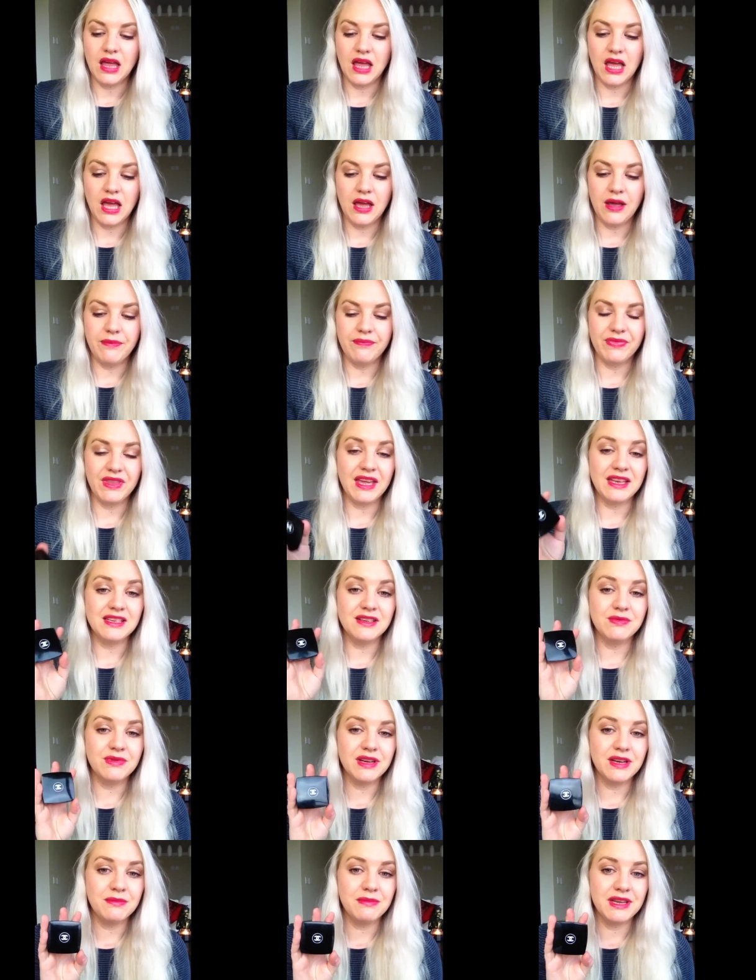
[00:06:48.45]
I did
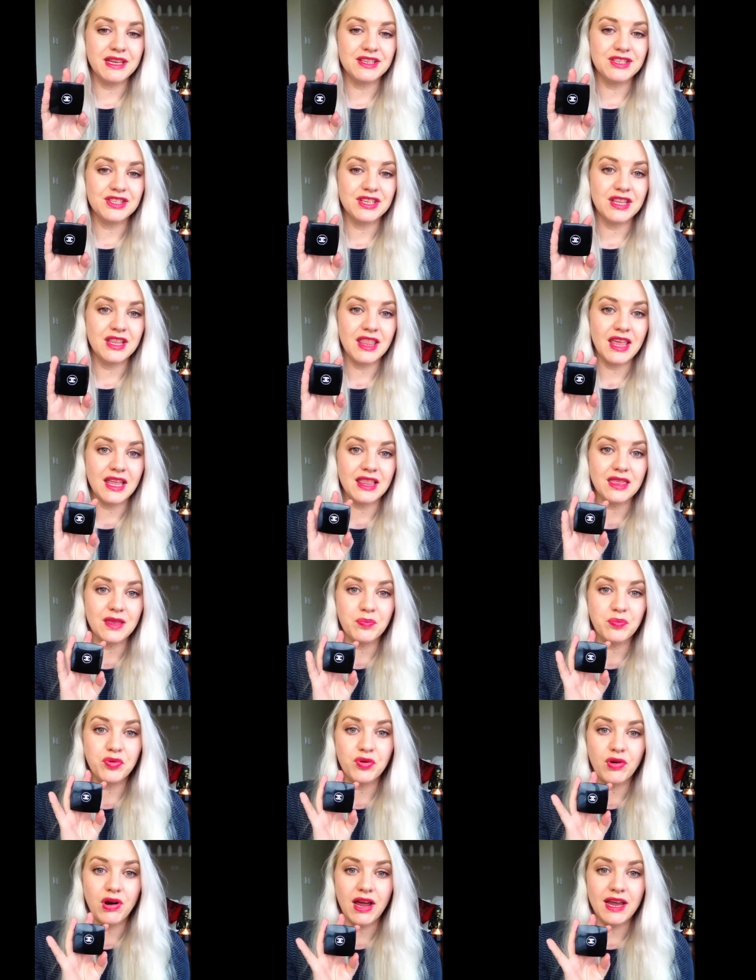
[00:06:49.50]
want to mention that the
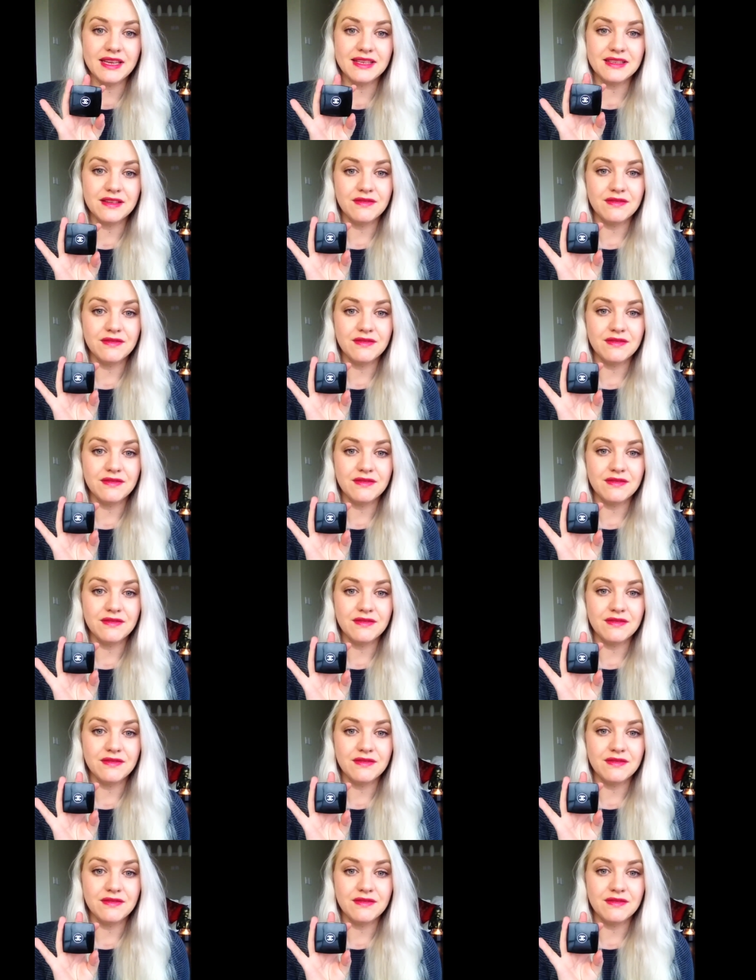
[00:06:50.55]
price